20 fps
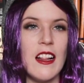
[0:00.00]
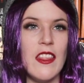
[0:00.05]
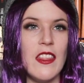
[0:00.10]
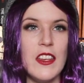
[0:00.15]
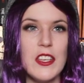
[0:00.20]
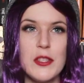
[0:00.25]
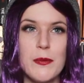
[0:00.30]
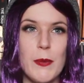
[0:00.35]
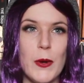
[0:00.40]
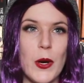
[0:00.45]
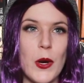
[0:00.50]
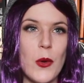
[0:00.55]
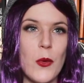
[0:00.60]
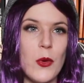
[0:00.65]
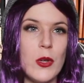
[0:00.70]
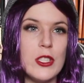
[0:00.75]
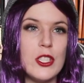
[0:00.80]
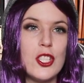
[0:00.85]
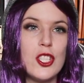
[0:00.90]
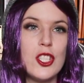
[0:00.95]
This book
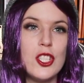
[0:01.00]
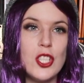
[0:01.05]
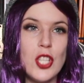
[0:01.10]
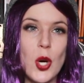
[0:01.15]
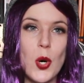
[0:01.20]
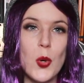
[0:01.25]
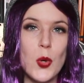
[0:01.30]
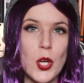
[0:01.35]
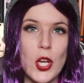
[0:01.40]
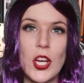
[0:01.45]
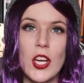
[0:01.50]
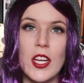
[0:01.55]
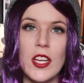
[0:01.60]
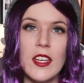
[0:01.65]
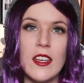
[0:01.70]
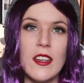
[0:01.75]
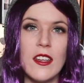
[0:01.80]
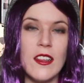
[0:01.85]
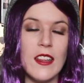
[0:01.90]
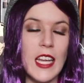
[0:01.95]
was so
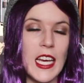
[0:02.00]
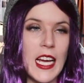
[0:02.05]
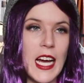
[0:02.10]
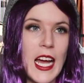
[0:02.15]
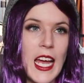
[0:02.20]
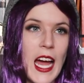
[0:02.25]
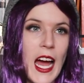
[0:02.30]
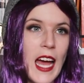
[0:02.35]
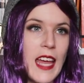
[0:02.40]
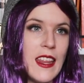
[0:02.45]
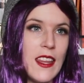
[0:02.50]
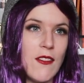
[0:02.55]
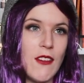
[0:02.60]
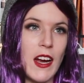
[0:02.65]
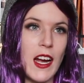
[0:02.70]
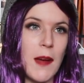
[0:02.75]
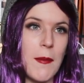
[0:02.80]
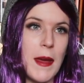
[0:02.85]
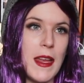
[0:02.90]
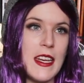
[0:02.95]
good. Like, I highly
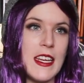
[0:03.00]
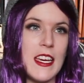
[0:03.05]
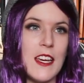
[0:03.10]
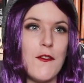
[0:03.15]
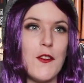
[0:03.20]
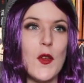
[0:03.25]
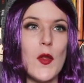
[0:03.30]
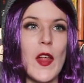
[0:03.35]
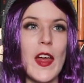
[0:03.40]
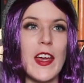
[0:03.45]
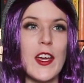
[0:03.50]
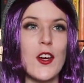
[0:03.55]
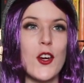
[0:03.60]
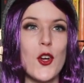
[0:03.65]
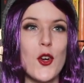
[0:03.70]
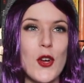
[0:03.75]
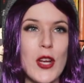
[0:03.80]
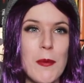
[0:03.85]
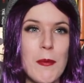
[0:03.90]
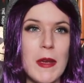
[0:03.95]
recommend it. If you like
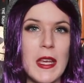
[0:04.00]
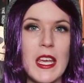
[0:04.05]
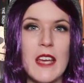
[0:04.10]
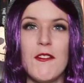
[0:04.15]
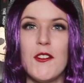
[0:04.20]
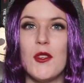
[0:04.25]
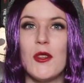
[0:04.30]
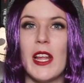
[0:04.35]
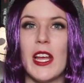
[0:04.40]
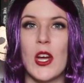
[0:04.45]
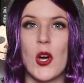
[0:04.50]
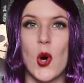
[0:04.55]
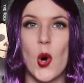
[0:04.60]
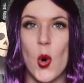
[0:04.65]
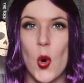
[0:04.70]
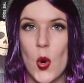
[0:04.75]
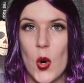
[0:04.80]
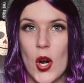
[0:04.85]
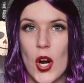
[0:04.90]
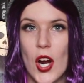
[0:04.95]
creepy, if you like
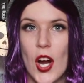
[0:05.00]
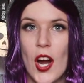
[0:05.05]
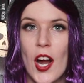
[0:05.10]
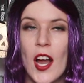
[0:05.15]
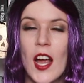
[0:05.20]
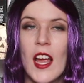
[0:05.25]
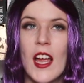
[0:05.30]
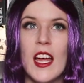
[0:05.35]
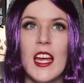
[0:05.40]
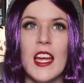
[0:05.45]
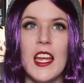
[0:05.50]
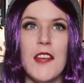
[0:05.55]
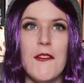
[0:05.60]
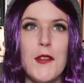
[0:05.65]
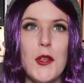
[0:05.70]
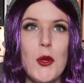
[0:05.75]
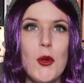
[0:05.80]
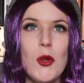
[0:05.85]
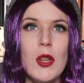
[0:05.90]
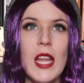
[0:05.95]
horror,
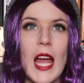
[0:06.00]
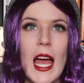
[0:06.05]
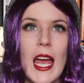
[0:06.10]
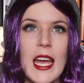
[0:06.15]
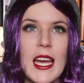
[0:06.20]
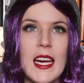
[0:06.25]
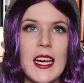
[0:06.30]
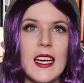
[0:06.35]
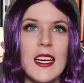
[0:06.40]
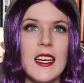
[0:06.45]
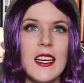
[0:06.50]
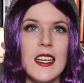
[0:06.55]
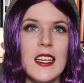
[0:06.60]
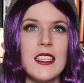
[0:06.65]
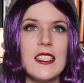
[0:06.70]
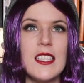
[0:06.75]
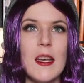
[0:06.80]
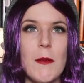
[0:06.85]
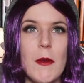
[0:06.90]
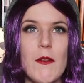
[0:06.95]
if you like
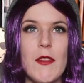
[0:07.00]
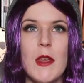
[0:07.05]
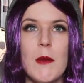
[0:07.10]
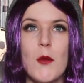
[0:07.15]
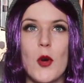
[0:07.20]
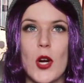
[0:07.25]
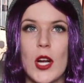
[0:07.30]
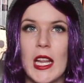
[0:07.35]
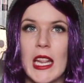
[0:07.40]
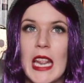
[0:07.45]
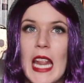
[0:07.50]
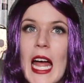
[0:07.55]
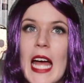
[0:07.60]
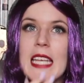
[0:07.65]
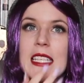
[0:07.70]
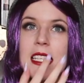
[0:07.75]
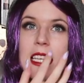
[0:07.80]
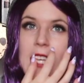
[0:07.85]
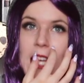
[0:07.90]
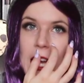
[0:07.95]
some of the more
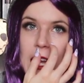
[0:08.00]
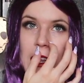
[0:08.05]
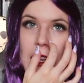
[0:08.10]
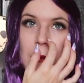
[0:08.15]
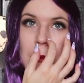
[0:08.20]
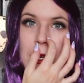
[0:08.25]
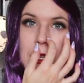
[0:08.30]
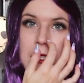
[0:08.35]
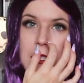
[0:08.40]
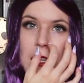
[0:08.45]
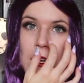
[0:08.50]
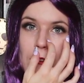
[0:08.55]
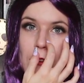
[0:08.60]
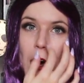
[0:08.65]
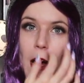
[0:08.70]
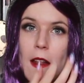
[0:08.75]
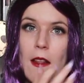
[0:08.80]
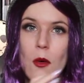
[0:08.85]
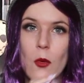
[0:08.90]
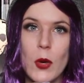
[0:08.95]
classic elements of
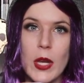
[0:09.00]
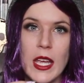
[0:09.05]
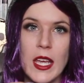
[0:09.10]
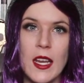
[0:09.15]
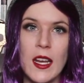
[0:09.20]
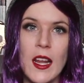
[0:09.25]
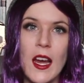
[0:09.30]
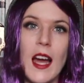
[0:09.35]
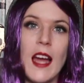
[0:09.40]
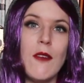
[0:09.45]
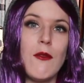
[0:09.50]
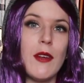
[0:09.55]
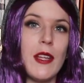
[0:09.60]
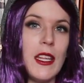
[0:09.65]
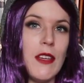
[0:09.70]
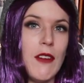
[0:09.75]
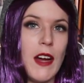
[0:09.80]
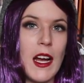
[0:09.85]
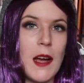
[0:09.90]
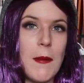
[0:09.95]
Halloween, I
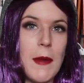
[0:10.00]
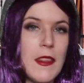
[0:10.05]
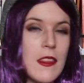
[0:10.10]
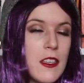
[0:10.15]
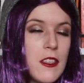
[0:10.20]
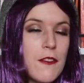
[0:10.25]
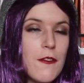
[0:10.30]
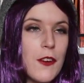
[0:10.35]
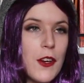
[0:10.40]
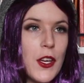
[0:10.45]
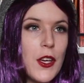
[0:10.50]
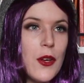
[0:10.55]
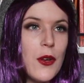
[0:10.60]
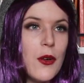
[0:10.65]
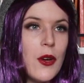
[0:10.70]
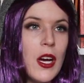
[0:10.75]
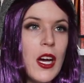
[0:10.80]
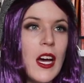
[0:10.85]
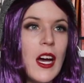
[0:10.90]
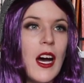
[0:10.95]
really recommend this for
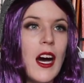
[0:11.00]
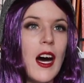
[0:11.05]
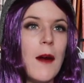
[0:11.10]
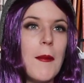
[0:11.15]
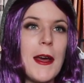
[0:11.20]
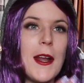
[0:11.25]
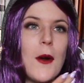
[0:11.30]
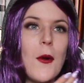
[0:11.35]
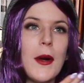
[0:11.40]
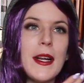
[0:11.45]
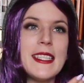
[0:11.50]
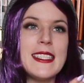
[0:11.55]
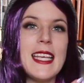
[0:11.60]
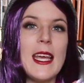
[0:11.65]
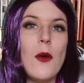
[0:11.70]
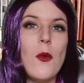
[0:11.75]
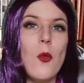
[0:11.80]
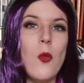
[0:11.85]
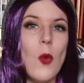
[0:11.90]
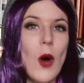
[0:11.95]
you. Um, I don't want to
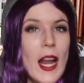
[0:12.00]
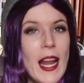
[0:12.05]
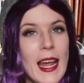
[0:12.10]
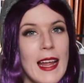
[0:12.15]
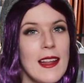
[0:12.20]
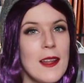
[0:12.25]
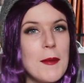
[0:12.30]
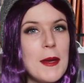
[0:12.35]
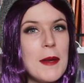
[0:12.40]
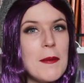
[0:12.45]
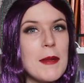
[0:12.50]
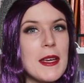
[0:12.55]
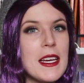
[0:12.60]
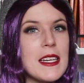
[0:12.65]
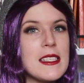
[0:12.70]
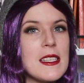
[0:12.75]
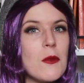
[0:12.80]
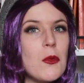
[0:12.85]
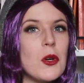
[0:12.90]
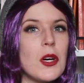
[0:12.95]
say what element
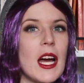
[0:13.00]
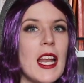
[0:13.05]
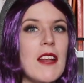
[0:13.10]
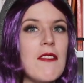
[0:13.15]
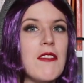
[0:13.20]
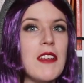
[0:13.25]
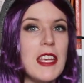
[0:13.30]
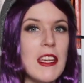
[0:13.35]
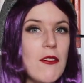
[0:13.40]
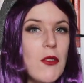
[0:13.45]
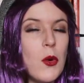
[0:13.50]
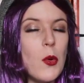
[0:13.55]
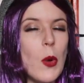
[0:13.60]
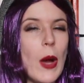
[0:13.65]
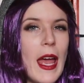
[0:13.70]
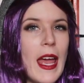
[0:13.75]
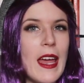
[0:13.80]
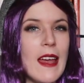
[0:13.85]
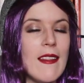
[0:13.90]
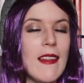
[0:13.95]
because it will kind of give
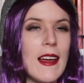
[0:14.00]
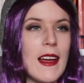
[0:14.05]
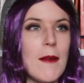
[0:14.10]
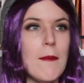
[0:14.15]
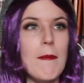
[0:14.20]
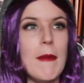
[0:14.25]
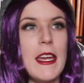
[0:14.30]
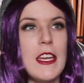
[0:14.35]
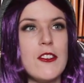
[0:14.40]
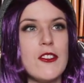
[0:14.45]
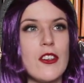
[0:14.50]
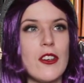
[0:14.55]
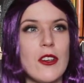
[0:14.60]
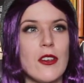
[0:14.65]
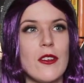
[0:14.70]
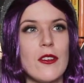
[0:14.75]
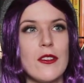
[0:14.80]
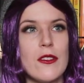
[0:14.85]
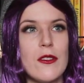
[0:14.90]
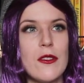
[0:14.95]
away like a
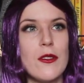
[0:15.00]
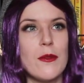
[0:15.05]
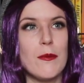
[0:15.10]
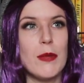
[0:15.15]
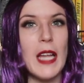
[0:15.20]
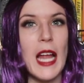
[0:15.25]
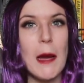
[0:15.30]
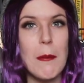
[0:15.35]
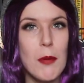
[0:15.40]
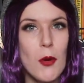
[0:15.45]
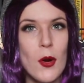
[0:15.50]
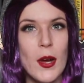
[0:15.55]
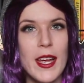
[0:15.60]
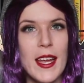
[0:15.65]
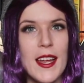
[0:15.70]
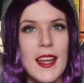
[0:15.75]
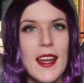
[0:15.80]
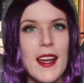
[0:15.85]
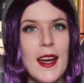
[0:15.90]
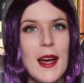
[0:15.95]
major plot
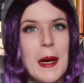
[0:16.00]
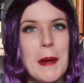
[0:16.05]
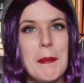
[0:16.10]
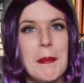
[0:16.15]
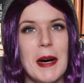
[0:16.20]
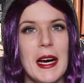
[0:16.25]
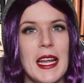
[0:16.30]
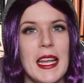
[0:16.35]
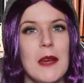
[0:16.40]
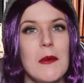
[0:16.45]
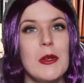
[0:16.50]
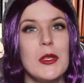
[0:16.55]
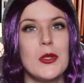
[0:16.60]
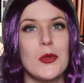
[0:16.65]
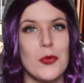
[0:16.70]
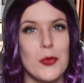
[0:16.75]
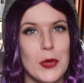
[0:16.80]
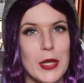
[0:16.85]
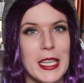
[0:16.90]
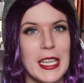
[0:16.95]
point, but it was
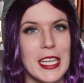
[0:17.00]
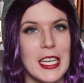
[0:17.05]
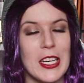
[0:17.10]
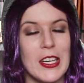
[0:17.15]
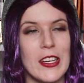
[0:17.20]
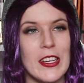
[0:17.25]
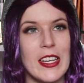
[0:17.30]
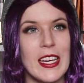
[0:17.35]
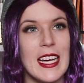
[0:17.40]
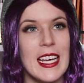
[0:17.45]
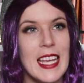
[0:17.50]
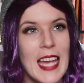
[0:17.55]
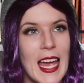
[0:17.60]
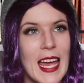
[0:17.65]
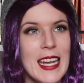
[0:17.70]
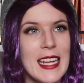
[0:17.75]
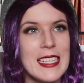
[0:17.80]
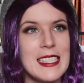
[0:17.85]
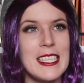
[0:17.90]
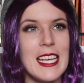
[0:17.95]
really good.
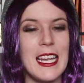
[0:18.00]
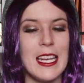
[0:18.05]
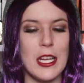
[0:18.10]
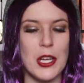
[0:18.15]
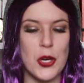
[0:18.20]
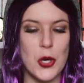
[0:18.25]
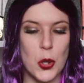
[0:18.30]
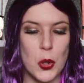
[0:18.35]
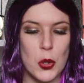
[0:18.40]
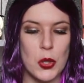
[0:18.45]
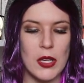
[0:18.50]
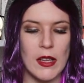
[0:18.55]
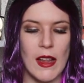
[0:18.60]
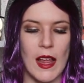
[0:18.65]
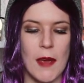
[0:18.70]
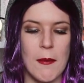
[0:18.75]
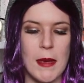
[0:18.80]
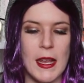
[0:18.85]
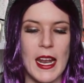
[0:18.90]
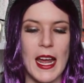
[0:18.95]
Again, it's set in a cold
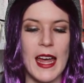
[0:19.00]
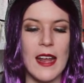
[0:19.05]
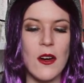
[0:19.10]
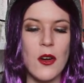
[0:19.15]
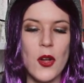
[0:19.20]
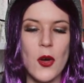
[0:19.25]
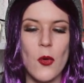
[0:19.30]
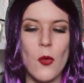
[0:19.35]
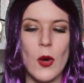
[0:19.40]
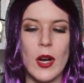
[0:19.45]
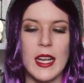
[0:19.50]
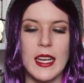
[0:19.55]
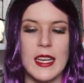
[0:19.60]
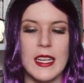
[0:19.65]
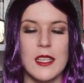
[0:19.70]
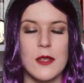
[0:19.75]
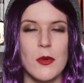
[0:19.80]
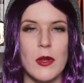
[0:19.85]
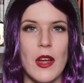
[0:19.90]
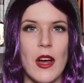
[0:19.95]
climate. I don't know what it
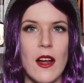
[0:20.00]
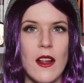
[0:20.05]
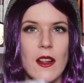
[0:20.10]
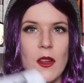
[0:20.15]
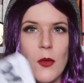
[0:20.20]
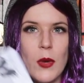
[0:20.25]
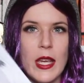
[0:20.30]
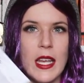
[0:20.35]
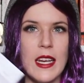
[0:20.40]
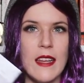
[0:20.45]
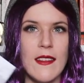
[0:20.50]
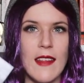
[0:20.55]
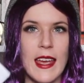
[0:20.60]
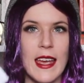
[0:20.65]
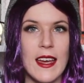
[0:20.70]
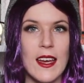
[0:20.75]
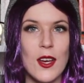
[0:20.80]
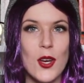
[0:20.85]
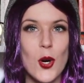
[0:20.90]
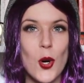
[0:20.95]
is with Halloween and
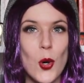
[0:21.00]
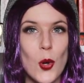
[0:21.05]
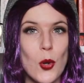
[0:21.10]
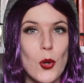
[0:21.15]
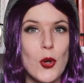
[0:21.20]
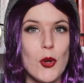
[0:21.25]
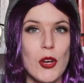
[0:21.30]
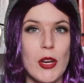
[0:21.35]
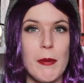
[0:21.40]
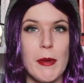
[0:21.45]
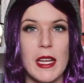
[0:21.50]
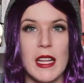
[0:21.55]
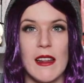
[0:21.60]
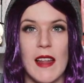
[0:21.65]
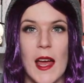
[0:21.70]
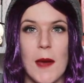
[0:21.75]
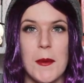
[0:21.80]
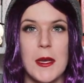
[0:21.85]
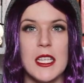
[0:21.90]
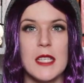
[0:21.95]
like cold, creepy
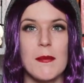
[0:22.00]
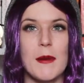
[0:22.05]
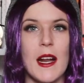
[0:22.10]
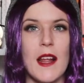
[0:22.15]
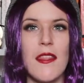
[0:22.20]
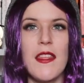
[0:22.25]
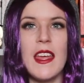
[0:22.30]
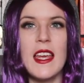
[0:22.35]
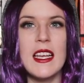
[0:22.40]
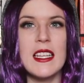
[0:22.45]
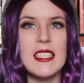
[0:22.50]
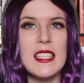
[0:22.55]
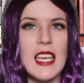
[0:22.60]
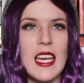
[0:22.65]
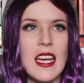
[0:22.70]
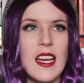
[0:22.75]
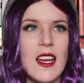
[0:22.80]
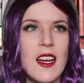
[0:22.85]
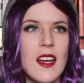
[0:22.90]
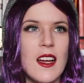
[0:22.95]
climates, but I think it's
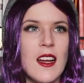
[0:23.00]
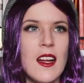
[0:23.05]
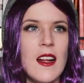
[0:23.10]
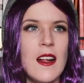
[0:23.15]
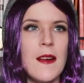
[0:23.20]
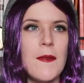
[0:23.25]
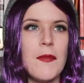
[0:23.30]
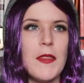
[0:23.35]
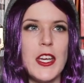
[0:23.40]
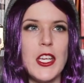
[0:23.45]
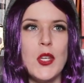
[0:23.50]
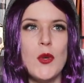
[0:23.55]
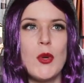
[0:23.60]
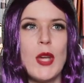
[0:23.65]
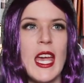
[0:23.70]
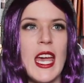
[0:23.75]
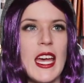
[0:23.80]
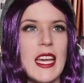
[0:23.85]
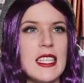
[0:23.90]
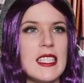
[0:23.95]
like that you
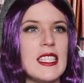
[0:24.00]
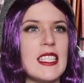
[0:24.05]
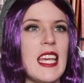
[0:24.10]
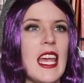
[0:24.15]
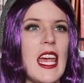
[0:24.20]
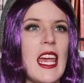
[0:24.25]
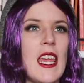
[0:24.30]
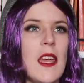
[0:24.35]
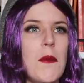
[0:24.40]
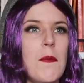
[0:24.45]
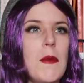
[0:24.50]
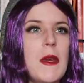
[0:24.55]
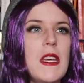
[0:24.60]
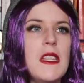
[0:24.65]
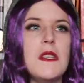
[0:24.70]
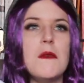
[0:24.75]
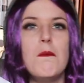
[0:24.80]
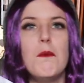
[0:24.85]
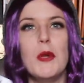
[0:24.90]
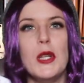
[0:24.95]
can't escape,
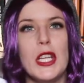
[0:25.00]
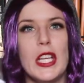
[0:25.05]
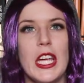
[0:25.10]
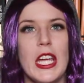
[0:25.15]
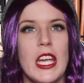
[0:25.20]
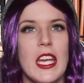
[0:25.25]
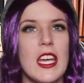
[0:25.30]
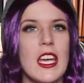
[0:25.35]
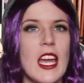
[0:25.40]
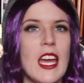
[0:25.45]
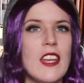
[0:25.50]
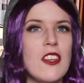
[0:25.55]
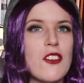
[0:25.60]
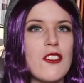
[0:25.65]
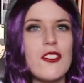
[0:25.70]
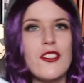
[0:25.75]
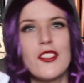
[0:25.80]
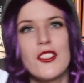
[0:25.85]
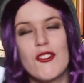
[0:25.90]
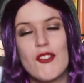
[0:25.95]
it's bleak, and
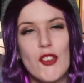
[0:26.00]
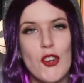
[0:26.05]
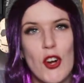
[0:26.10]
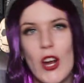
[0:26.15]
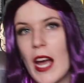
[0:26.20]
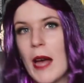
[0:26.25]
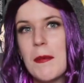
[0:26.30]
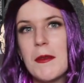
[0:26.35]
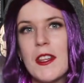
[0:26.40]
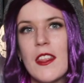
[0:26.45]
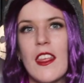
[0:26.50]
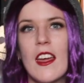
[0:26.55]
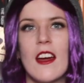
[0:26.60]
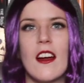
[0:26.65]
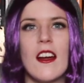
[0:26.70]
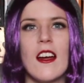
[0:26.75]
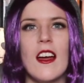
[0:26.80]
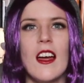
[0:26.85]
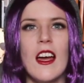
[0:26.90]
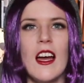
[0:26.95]
you're trapped
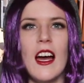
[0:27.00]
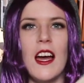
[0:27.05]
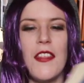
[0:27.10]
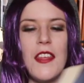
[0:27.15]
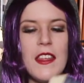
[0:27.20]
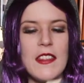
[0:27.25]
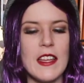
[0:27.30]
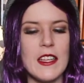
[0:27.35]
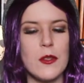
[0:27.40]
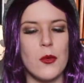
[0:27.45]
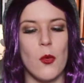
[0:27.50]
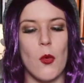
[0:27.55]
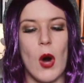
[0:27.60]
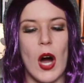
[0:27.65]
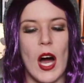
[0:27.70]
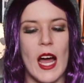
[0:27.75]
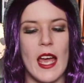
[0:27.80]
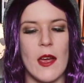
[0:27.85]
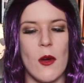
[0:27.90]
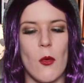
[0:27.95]
there. I think that's
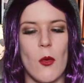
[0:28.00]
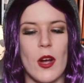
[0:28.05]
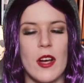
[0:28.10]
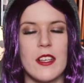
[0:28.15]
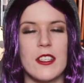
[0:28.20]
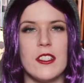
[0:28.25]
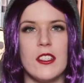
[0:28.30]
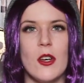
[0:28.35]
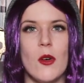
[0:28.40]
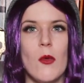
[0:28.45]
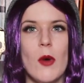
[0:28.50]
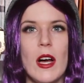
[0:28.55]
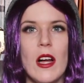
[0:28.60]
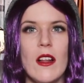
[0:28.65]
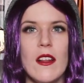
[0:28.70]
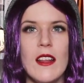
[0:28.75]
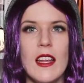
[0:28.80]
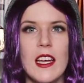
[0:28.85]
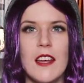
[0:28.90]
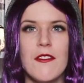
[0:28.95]
why it works so
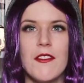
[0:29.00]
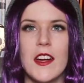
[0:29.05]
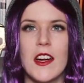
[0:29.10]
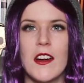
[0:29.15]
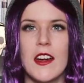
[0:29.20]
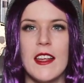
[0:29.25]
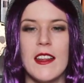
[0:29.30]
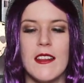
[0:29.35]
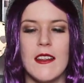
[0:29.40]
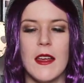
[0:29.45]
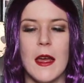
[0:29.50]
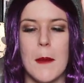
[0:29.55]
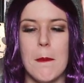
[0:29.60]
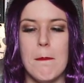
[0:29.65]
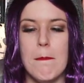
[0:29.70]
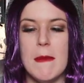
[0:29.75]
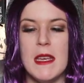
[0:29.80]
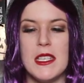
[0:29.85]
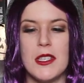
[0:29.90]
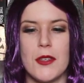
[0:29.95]
well, like very
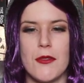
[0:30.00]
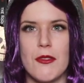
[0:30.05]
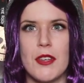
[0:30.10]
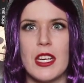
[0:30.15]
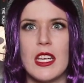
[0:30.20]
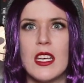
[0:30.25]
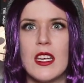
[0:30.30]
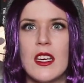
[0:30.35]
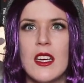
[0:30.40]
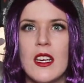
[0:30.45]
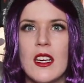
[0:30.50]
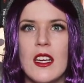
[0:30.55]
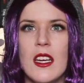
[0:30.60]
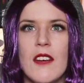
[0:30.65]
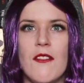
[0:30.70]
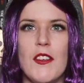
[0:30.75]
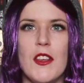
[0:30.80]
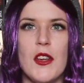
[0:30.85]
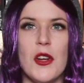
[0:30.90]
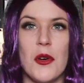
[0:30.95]
misery,
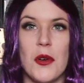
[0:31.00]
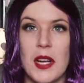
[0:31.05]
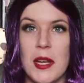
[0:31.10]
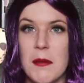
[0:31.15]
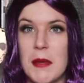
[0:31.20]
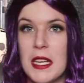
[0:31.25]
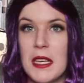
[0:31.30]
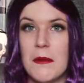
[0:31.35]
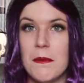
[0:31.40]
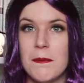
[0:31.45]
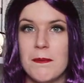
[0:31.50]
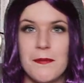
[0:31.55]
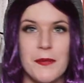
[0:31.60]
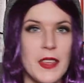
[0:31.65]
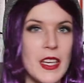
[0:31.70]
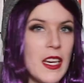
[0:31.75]
if you know what I mean.